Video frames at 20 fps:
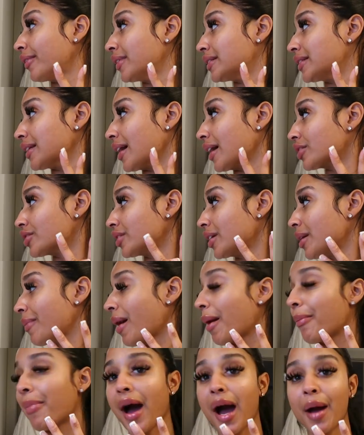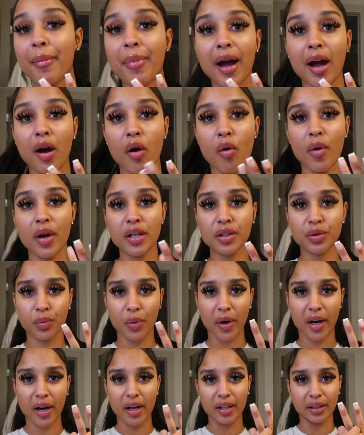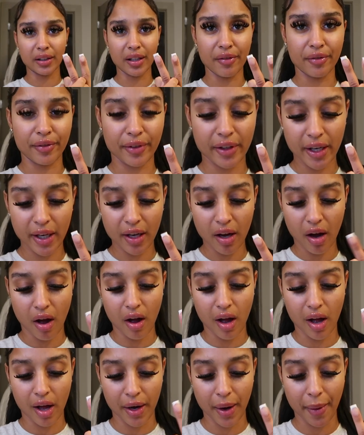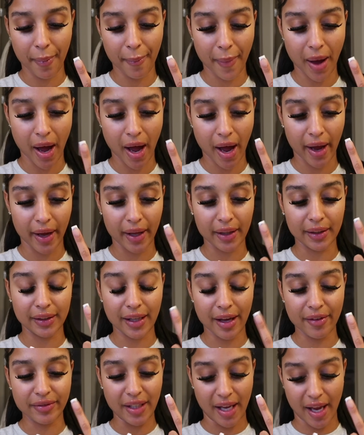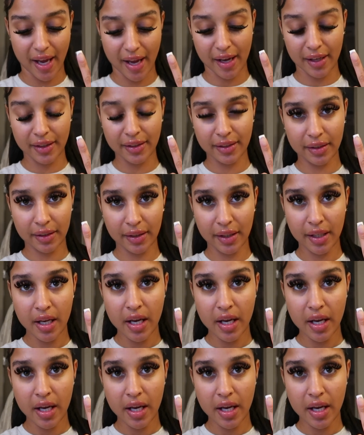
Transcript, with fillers: It's actually in my bag, but I always wear a love ring on my left hand.